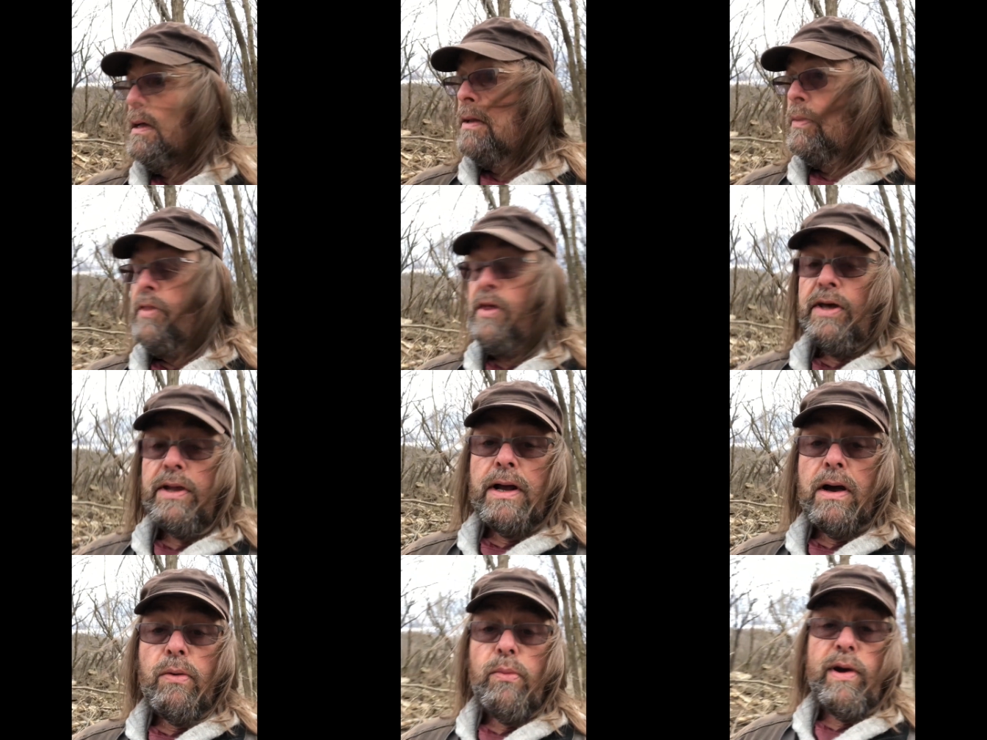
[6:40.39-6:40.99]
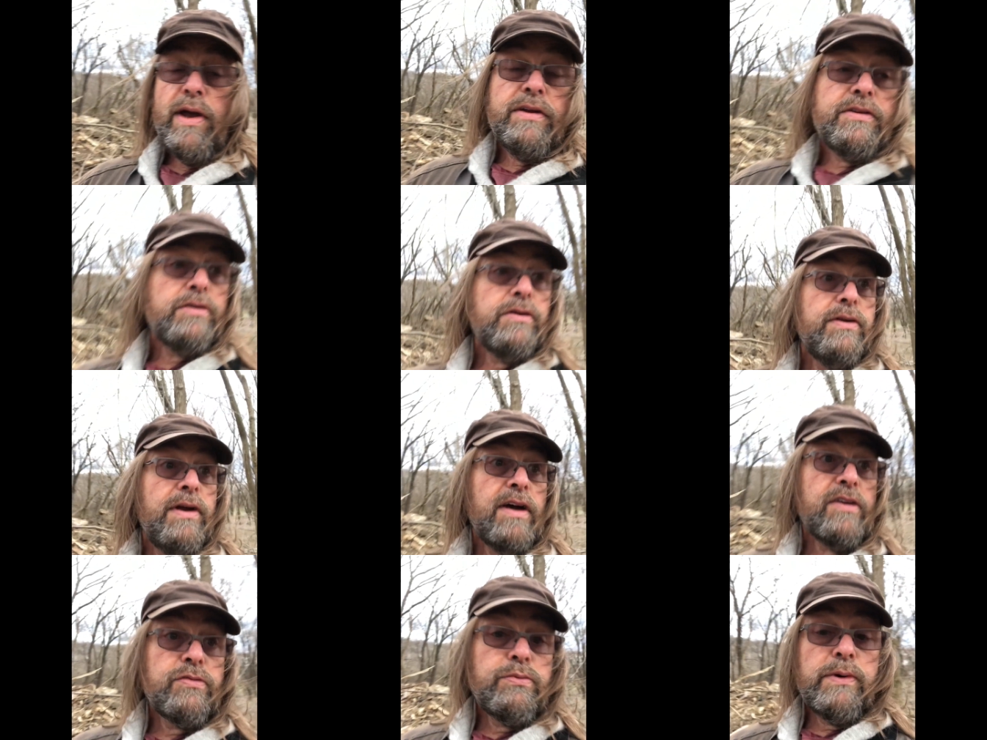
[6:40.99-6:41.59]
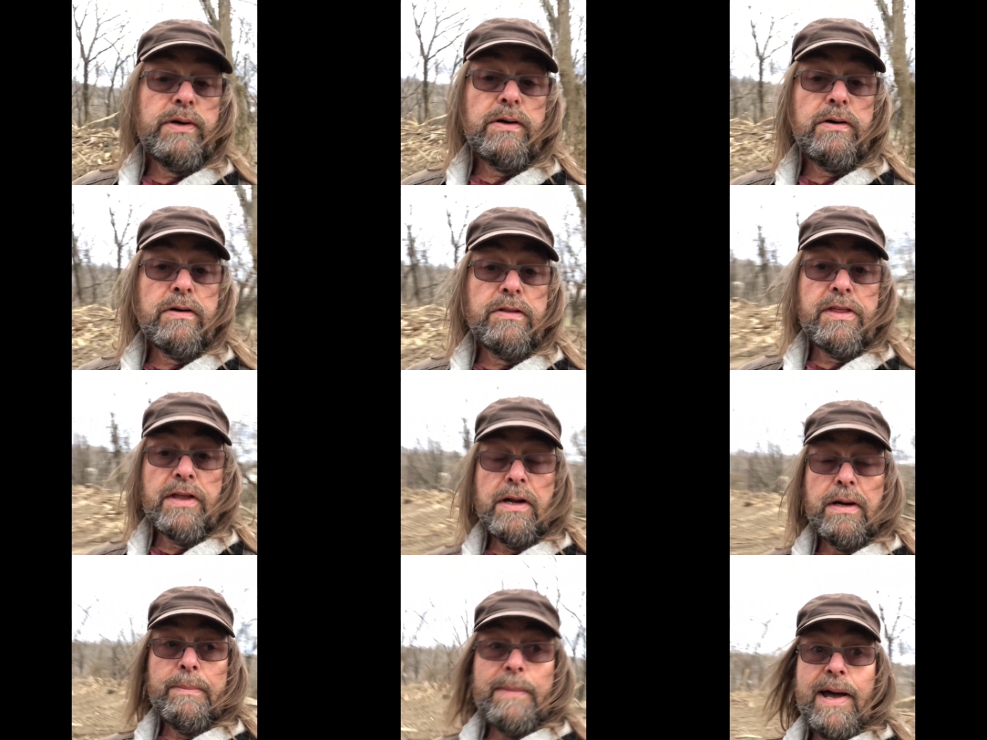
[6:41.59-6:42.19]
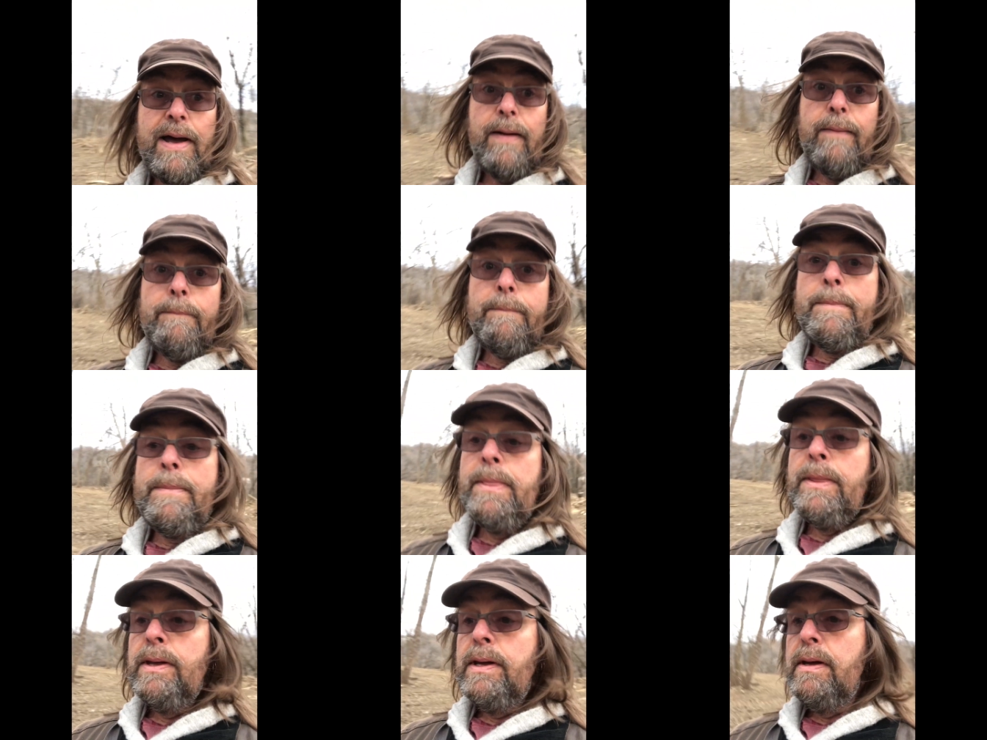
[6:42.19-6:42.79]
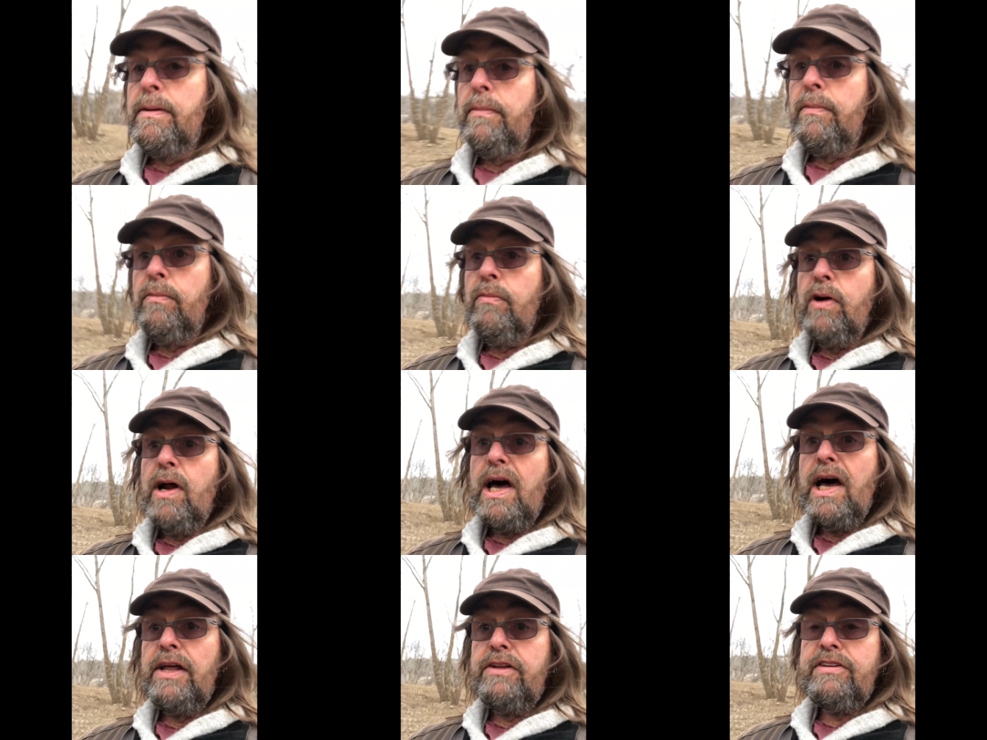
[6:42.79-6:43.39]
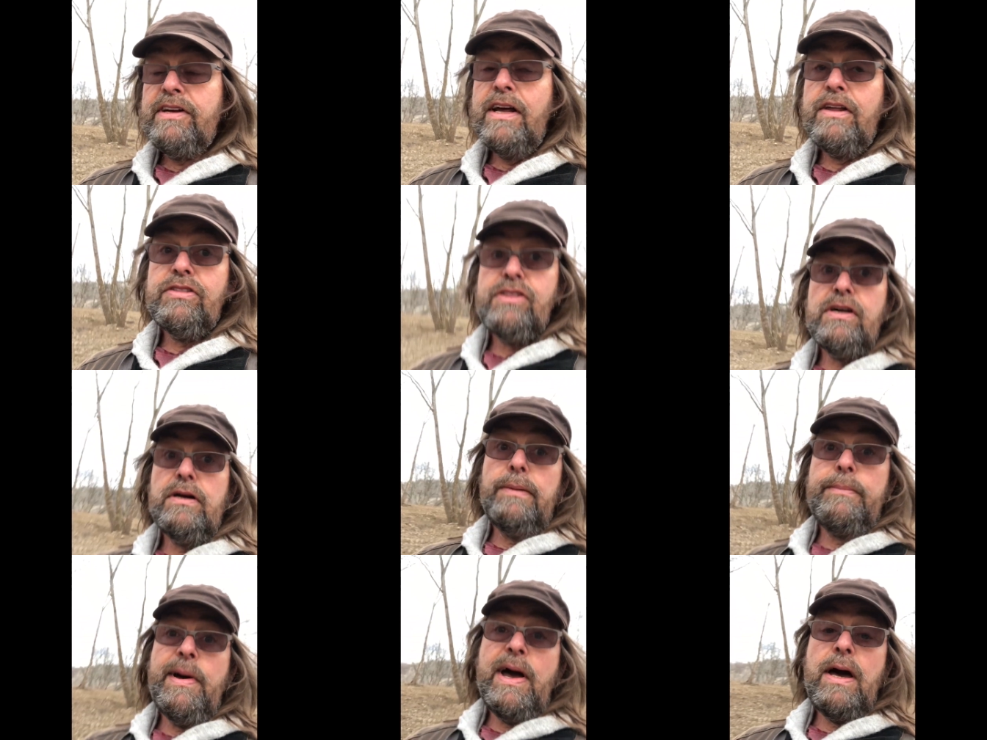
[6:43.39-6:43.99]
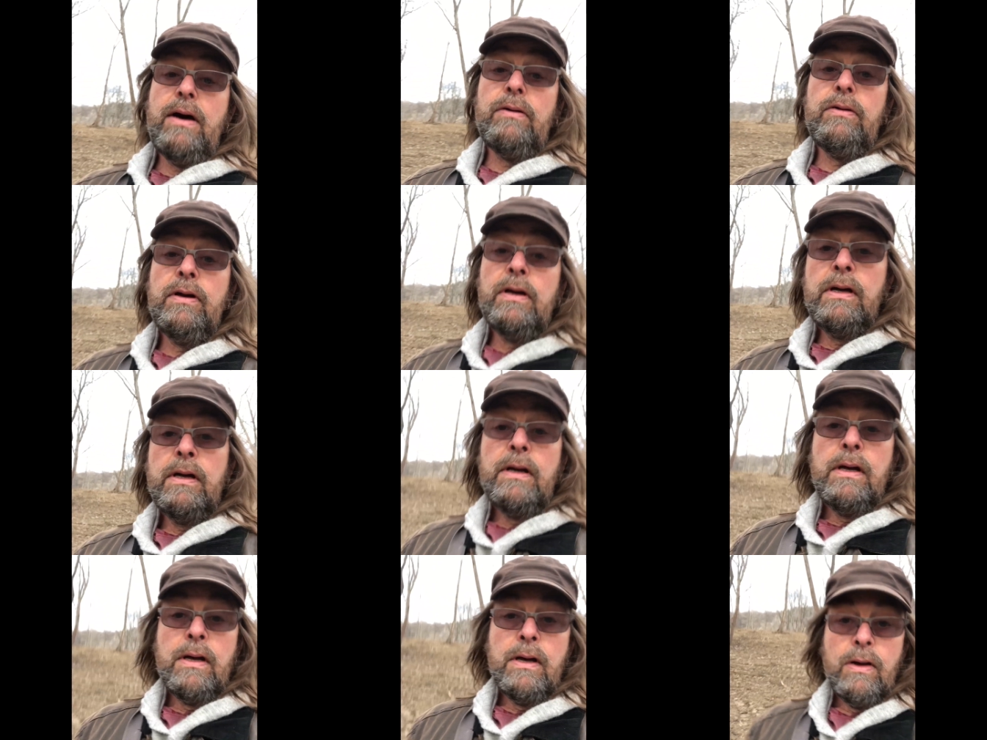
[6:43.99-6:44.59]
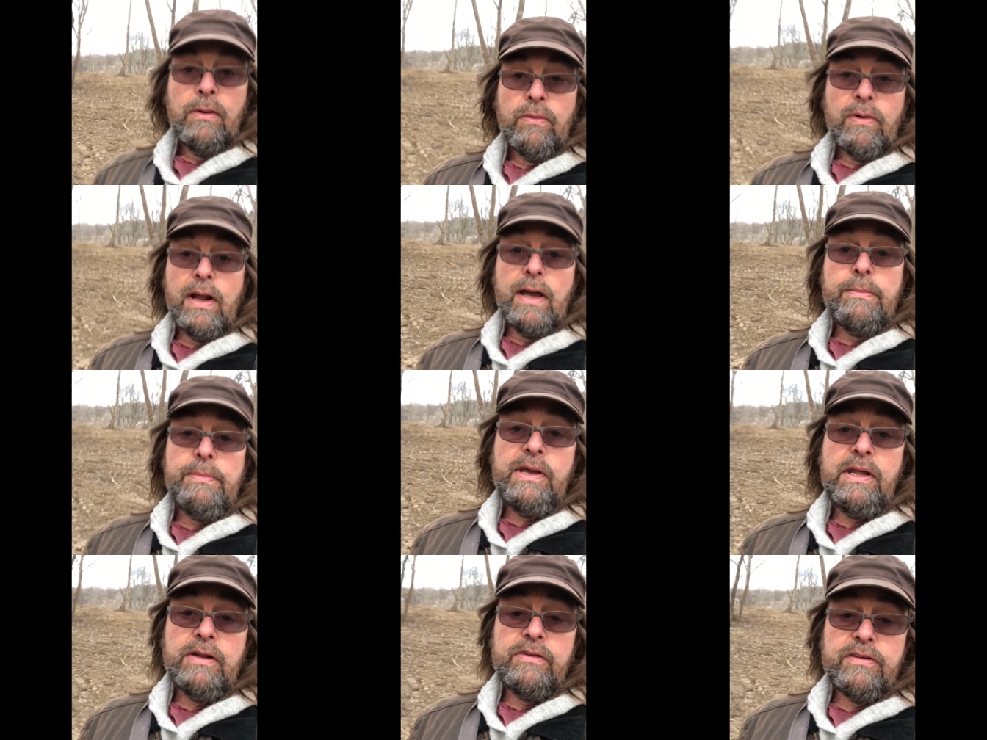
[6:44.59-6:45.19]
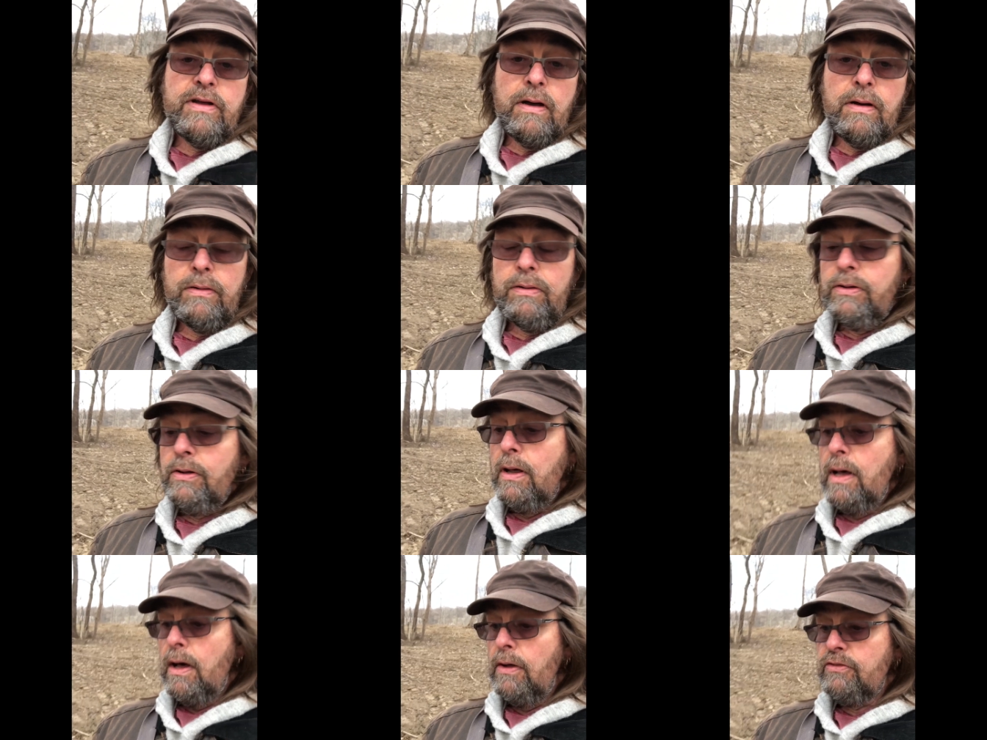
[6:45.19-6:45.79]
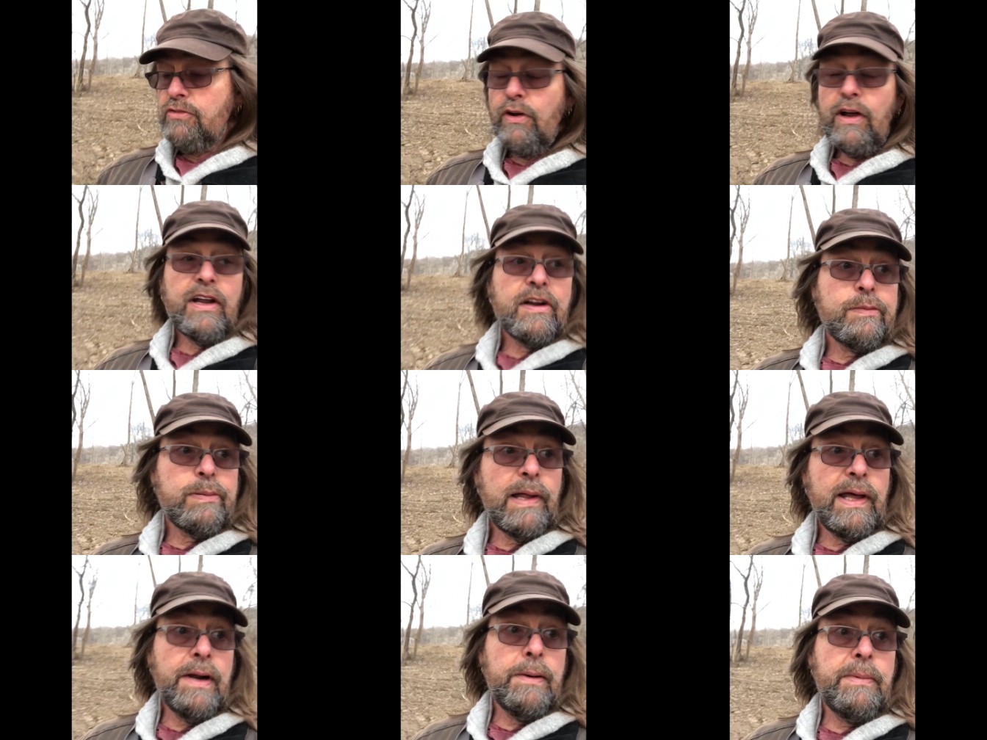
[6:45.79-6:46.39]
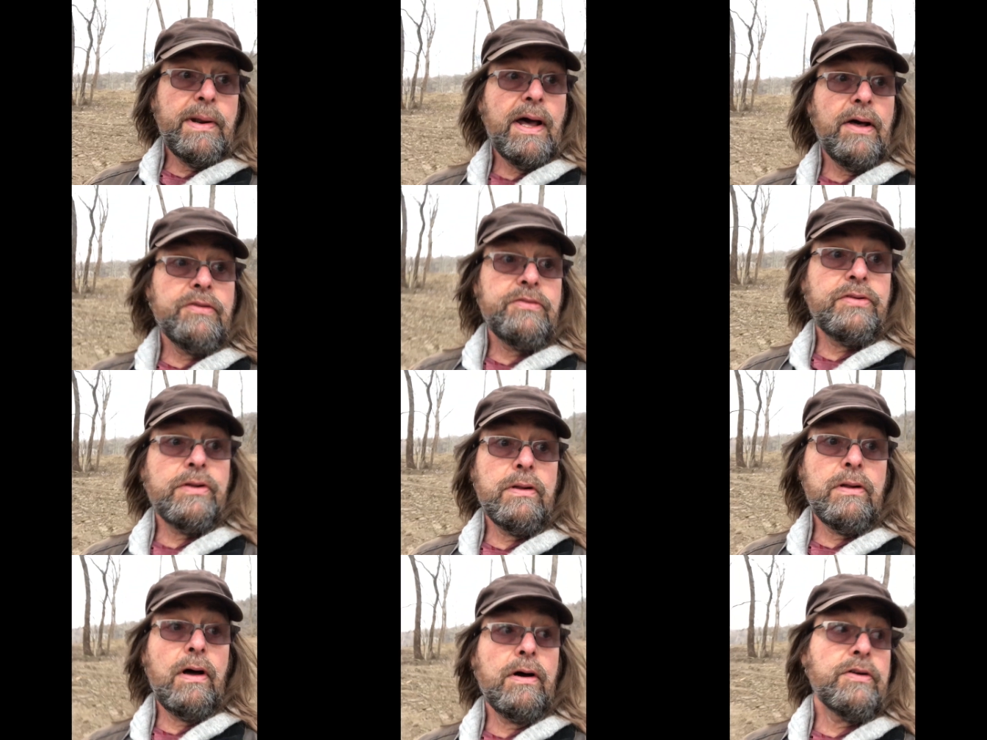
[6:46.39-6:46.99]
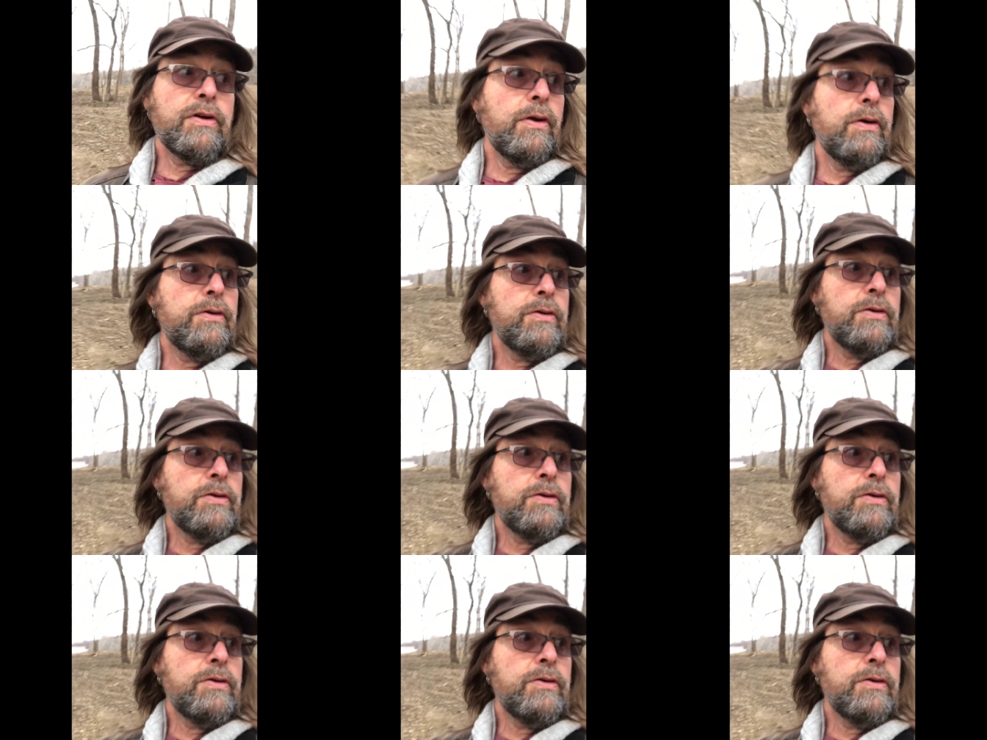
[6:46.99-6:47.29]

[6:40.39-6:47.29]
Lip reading: Then I'll wait until next winter and thin them out. When I say thin them out, what I mean is I'll transplant them down to along the